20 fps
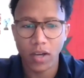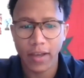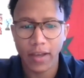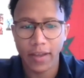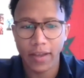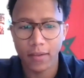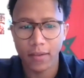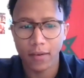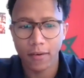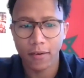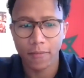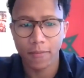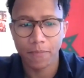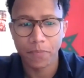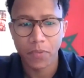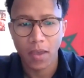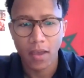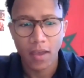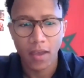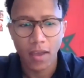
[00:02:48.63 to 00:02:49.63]
And um,
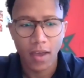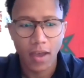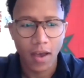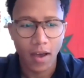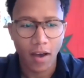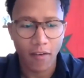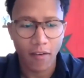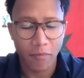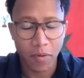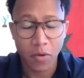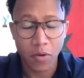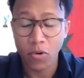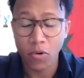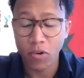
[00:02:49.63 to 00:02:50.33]
I've been